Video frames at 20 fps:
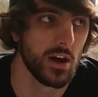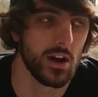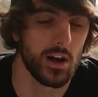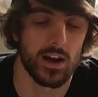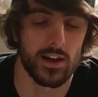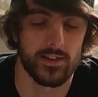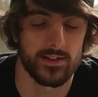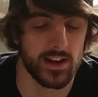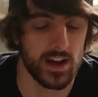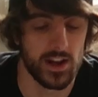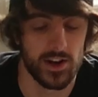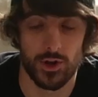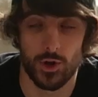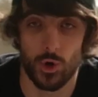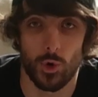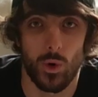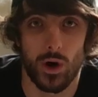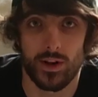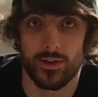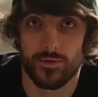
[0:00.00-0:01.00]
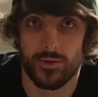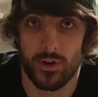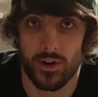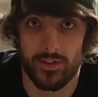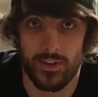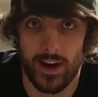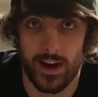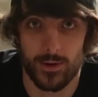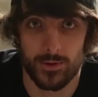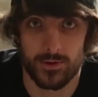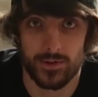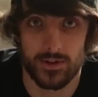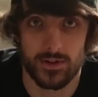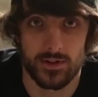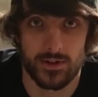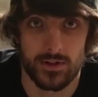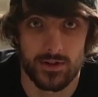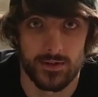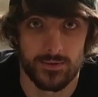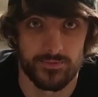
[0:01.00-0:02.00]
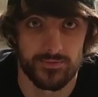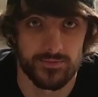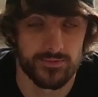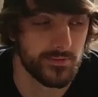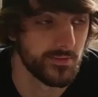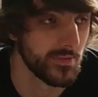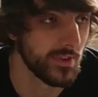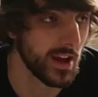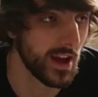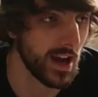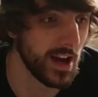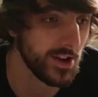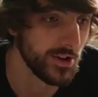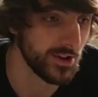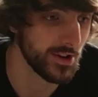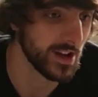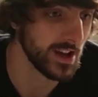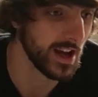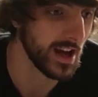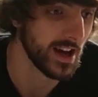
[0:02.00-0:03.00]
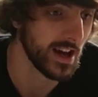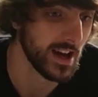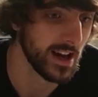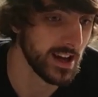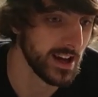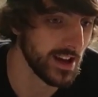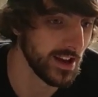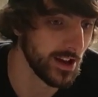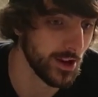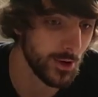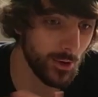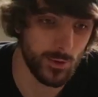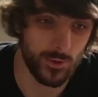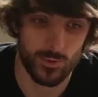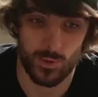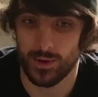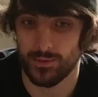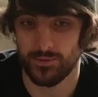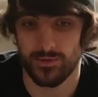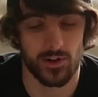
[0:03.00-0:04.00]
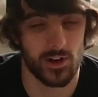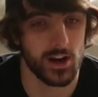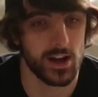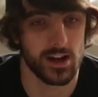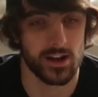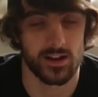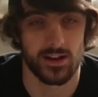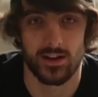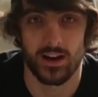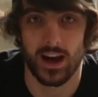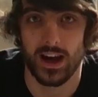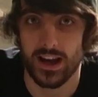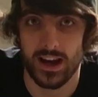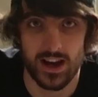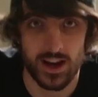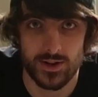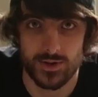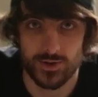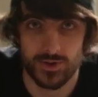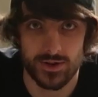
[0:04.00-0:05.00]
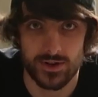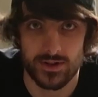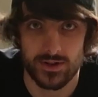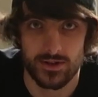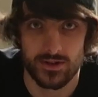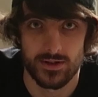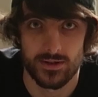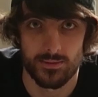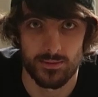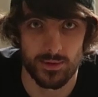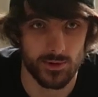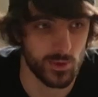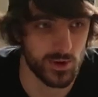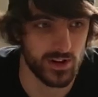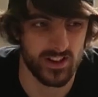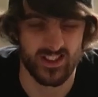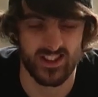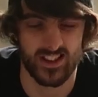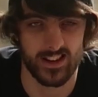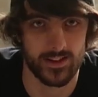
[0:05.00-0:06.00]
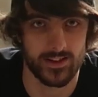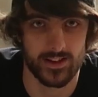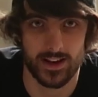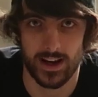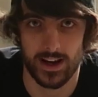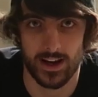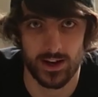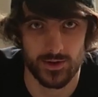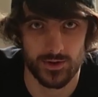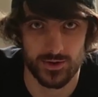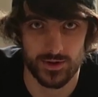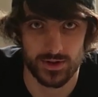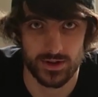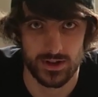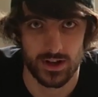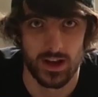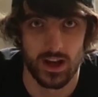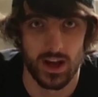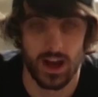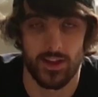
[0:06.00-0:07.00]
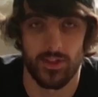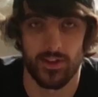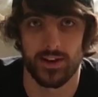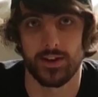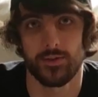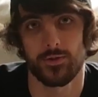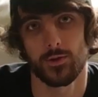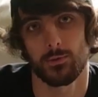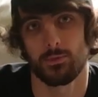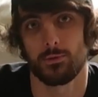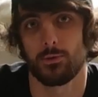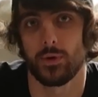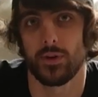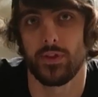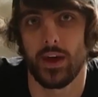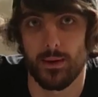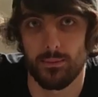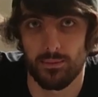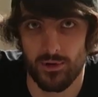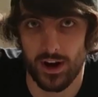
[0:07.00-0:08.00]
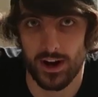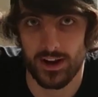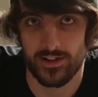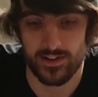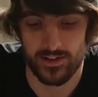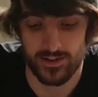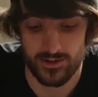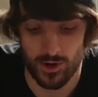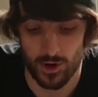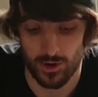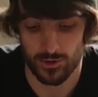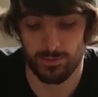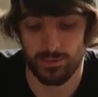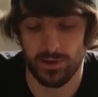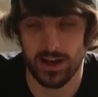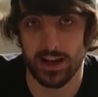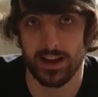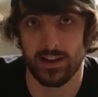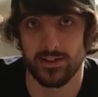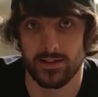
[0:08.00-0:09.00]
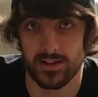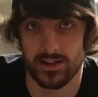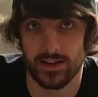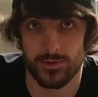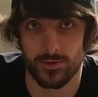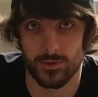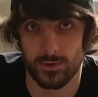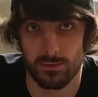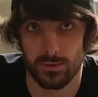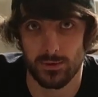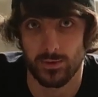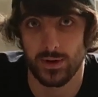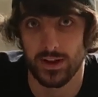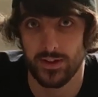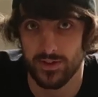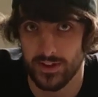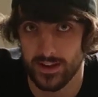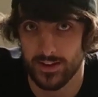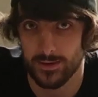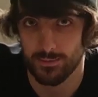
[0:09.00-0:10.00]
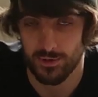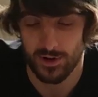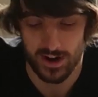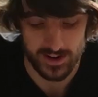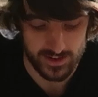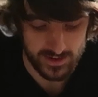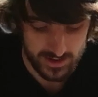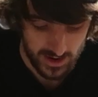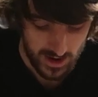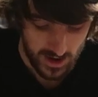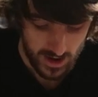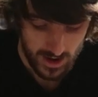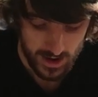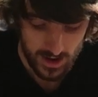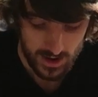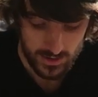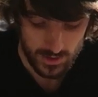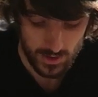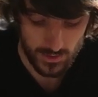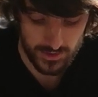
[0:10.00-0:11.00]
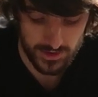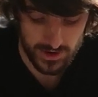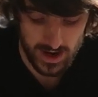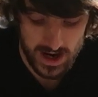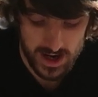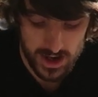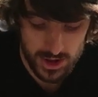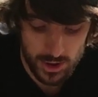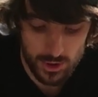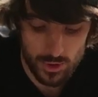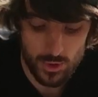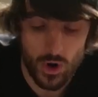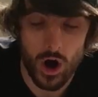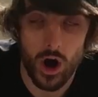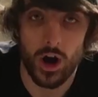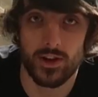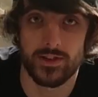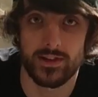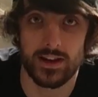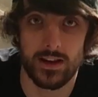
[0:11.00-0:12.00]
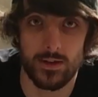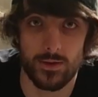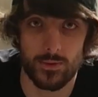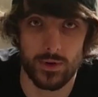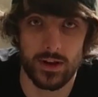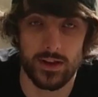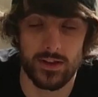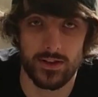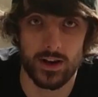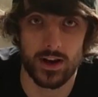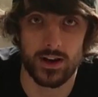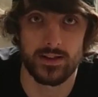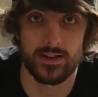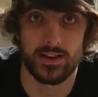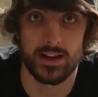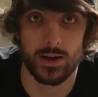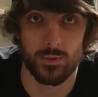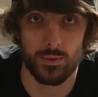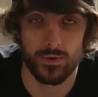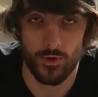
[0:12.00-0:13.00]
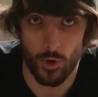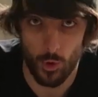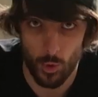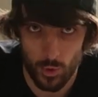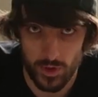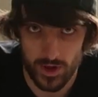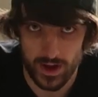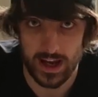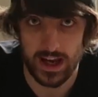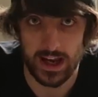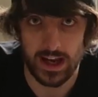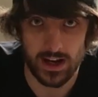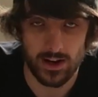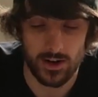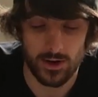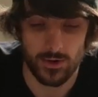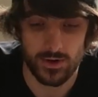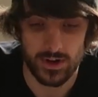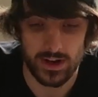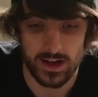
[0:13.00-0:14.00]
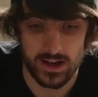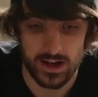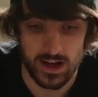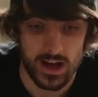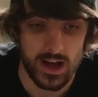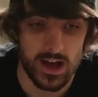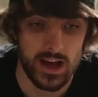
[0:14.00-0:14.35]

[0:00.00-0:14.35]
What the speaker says: let's say a new one for 1,000, and you can get a used one for like 800. Between 600 and 800, and the difference between that price is not as big as the difference between this price. So obviously a new RT330 with all the kit included